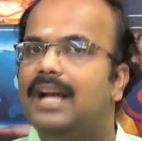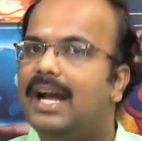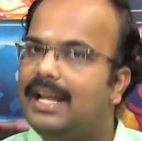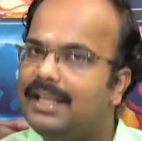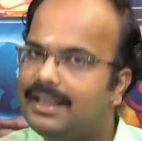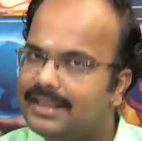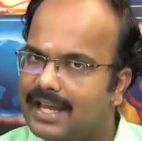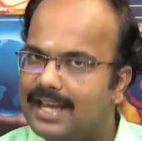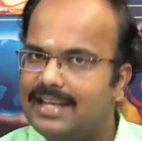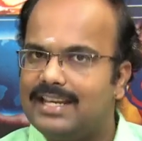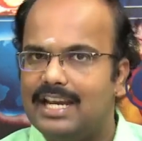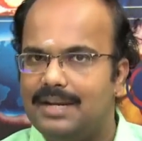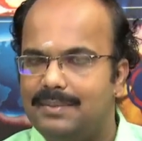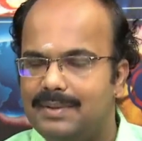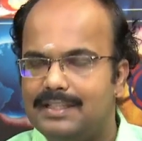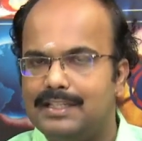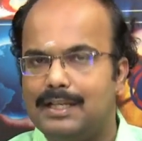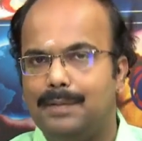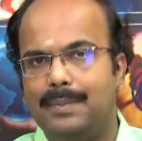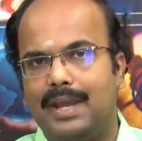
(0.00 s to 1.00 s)
And there can
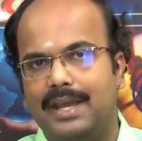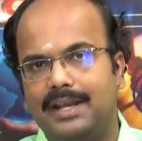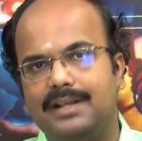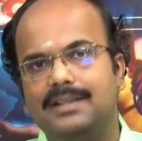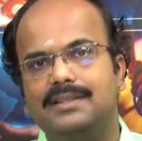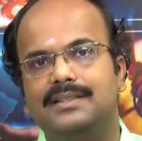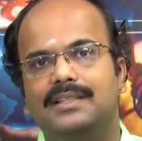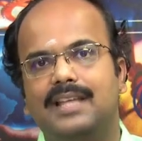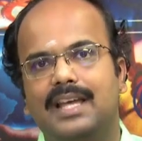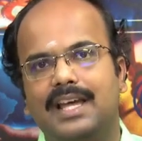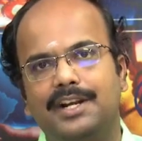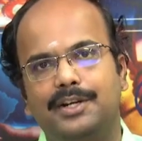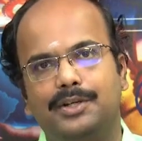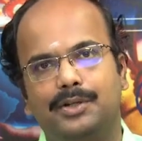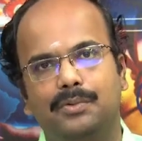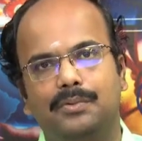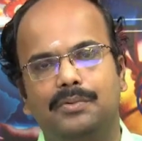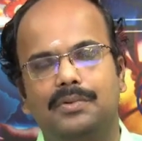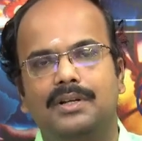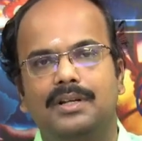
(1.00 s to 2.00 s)
be some errors there
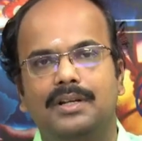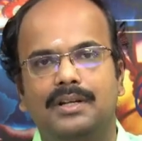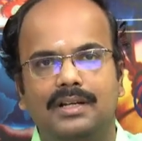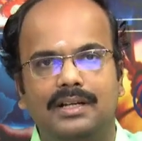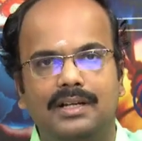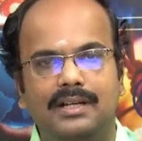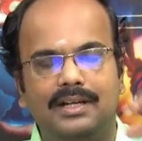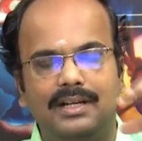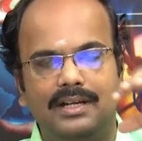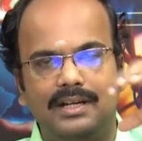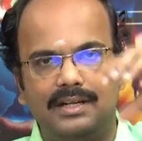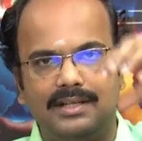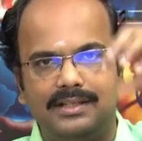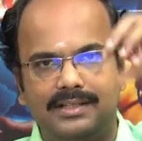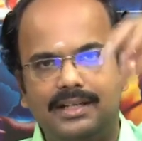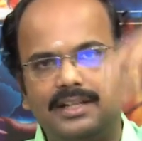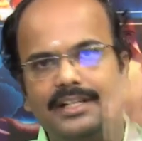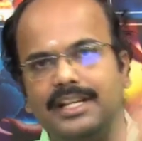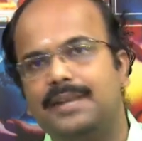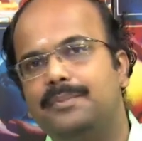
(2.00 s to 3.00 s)
too, uh,
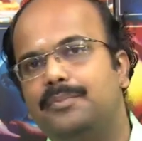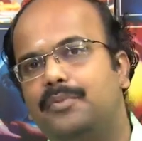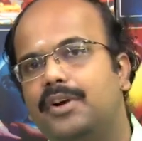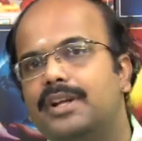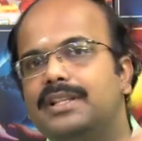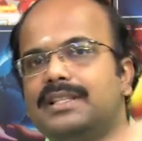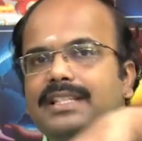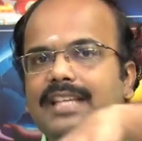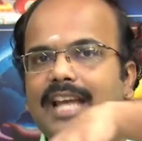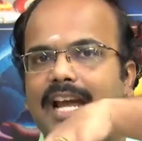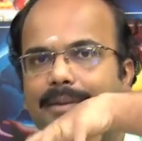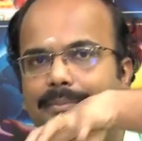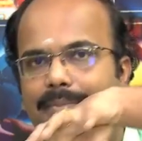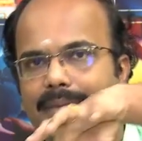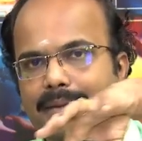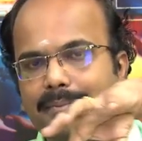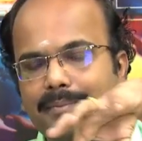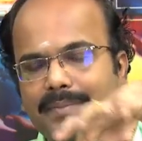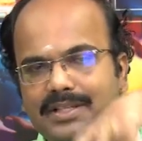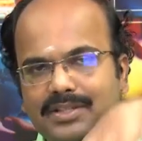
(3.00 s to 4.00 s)
certain points can
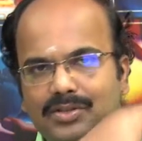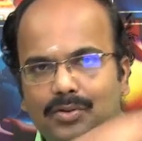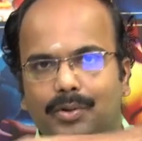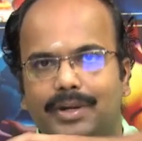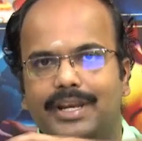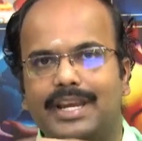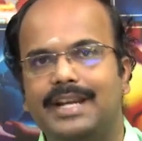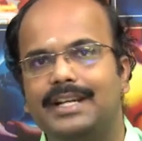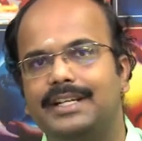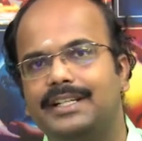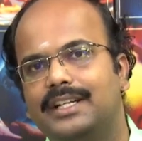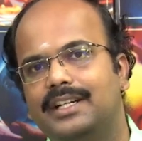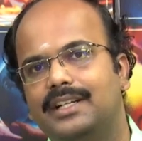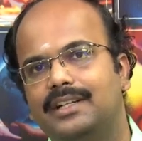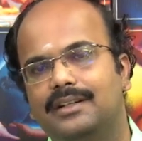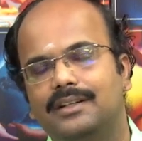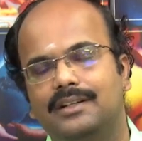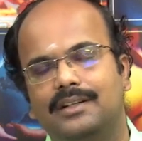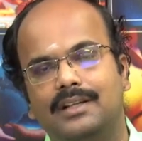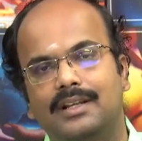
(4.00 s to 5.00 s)
be
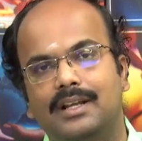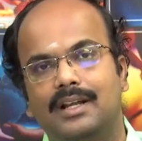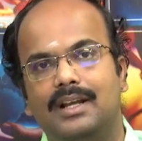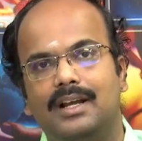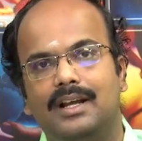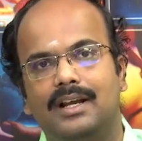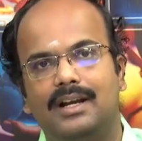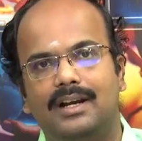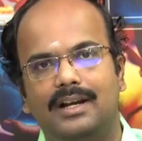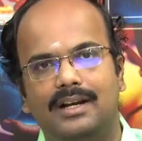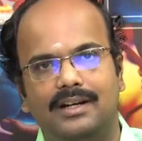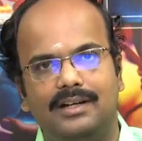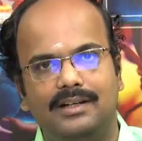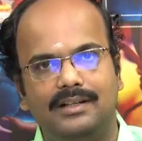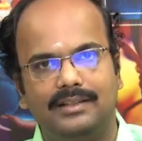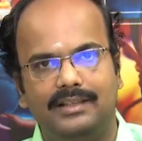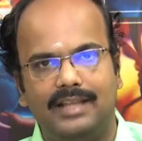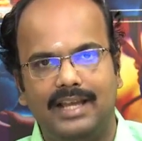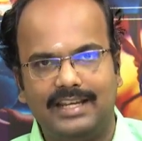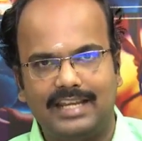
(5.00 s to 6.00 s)
misoriented,
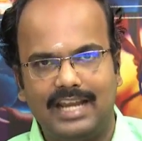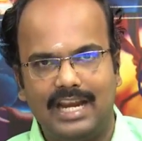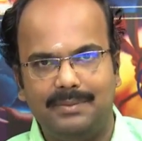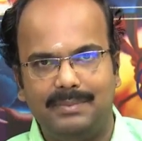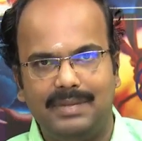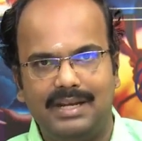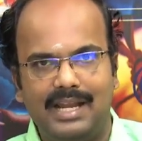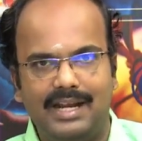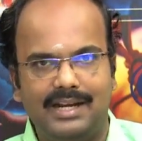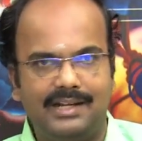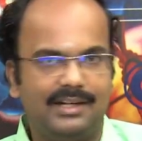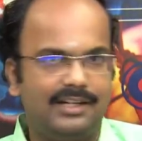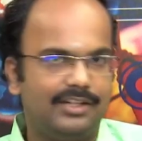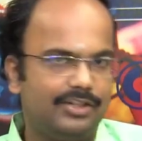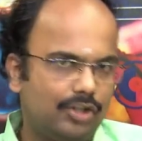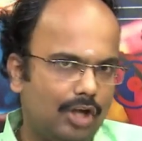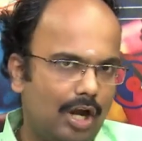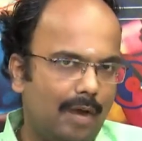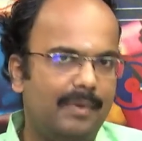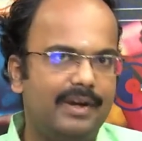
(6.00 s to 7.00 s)
uh, there can be like
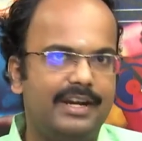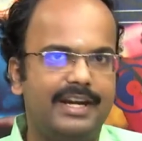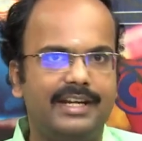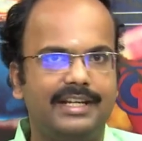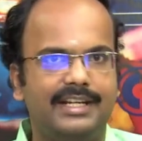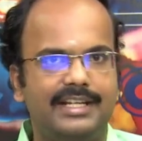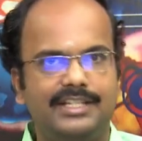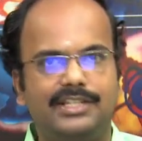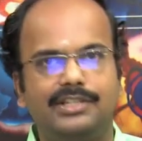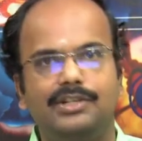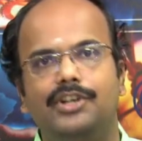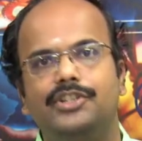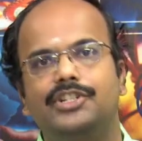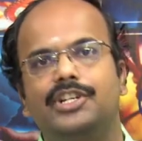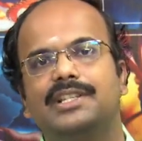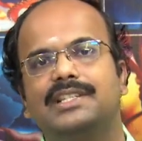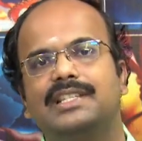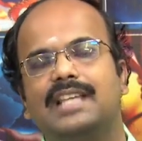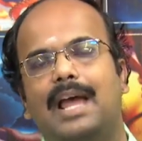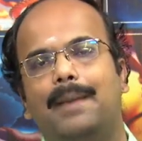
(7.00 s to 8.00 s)
geometric
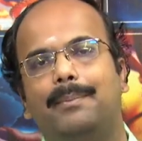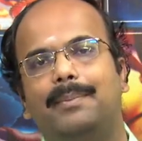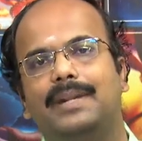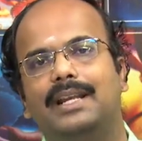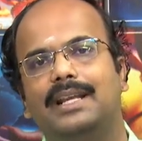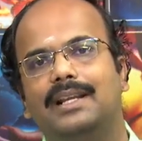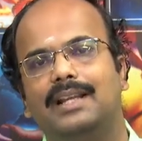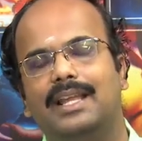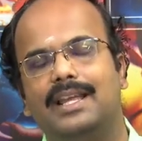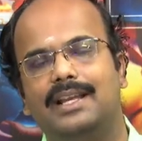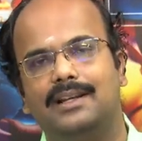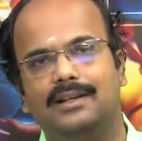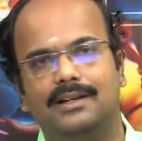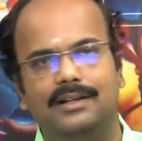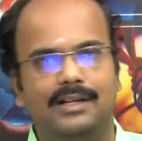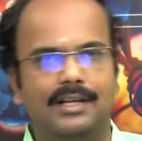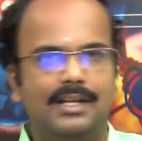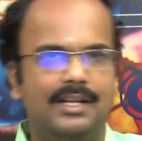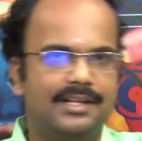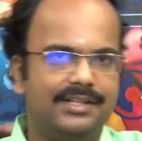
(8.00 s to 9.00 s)
distortions happening like a
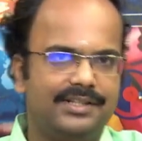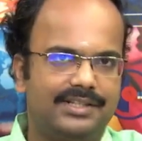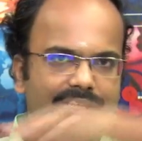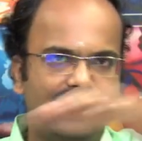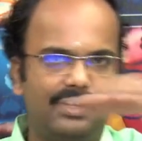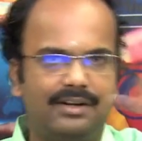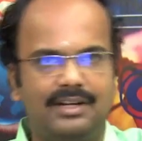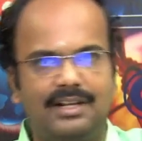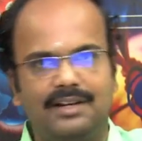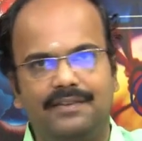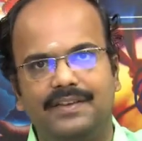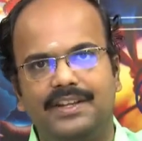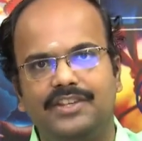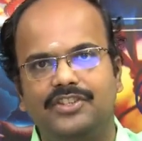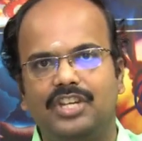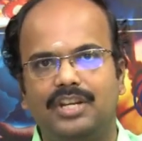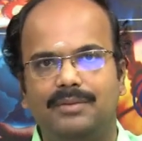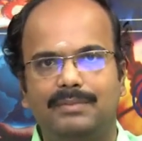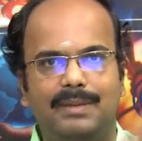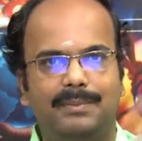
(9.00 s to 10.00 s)
circular
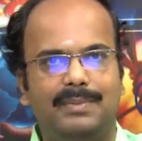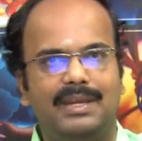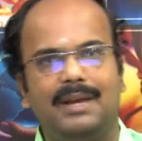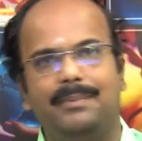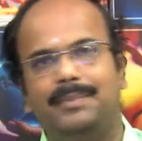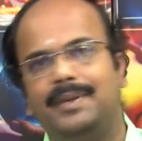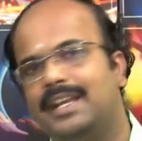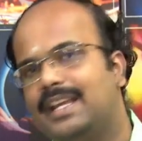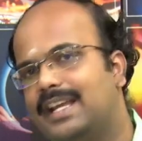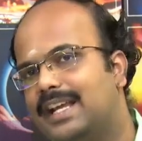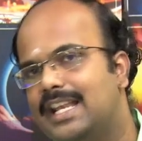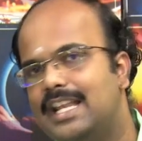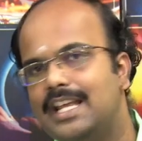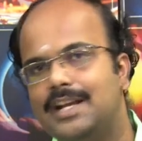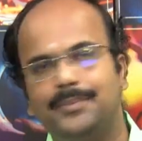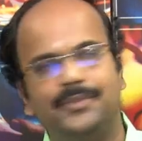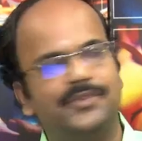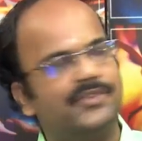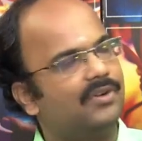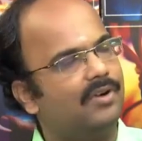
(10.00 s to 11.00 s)
feature may be appearing
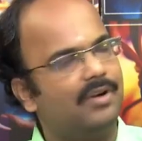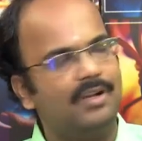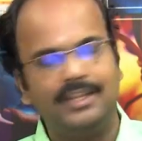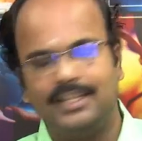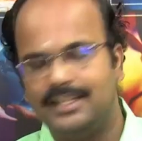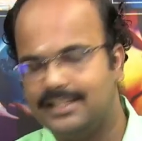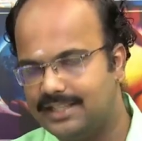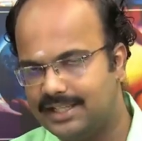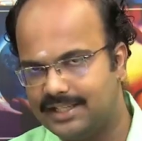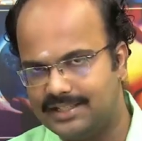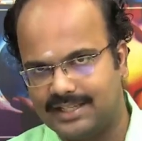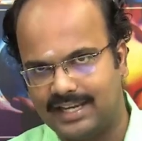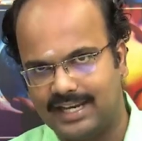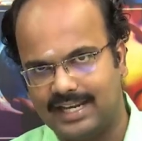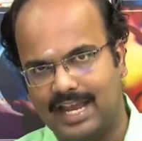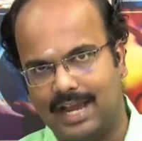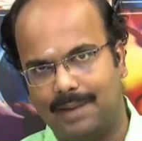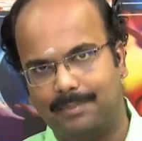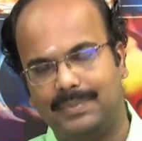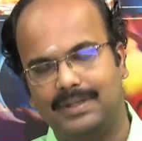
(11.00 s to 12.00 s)
ellipse, all these things can
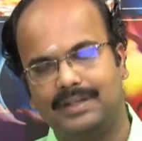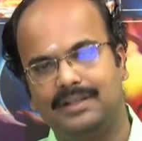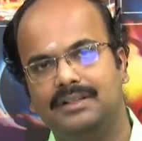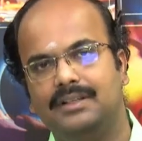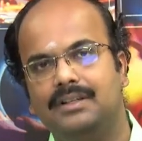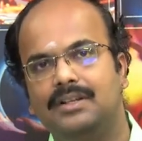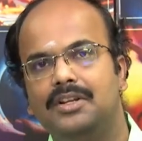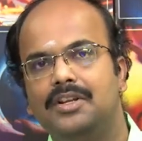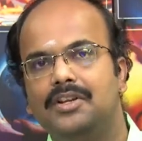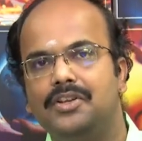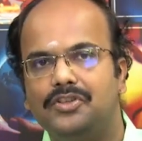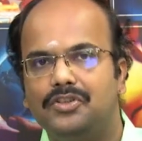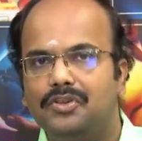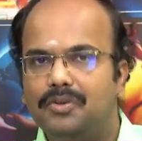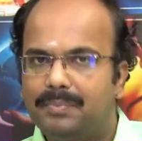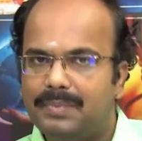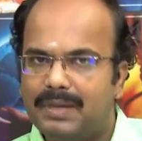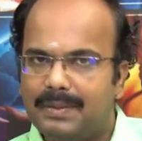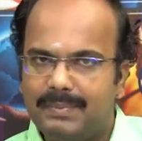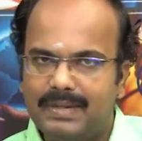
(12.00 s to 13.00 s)
happen. So,
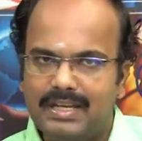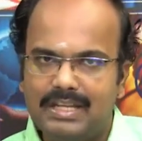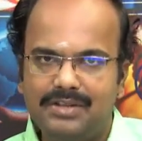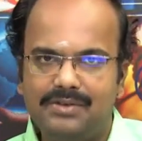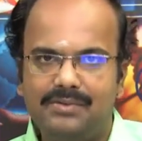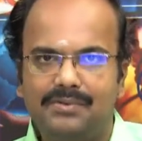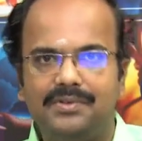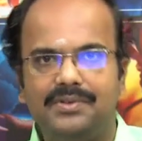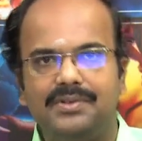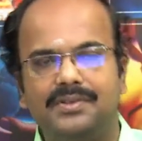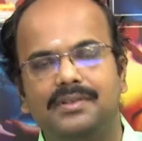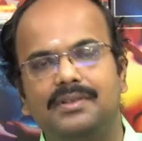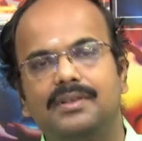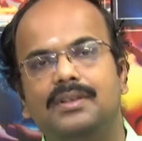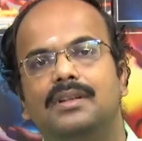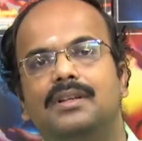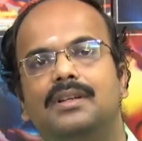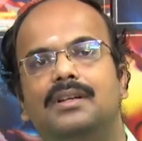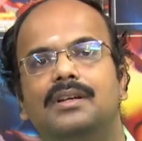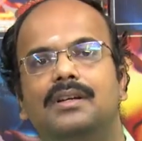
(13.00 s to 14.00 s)
people use
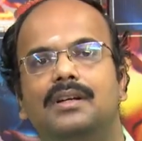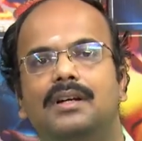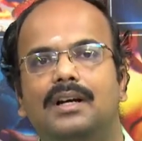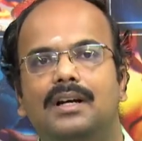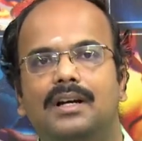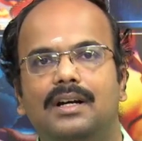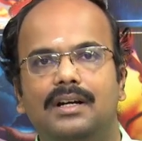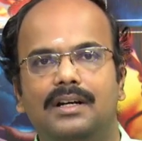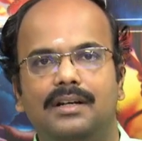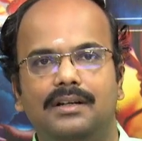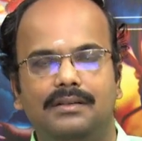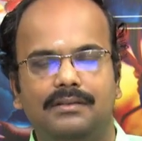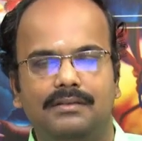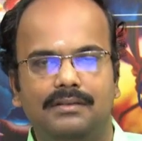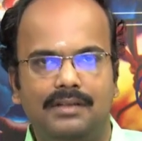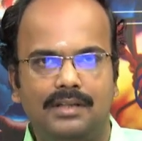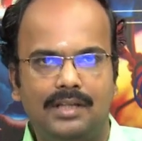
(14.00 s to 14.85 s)
uh,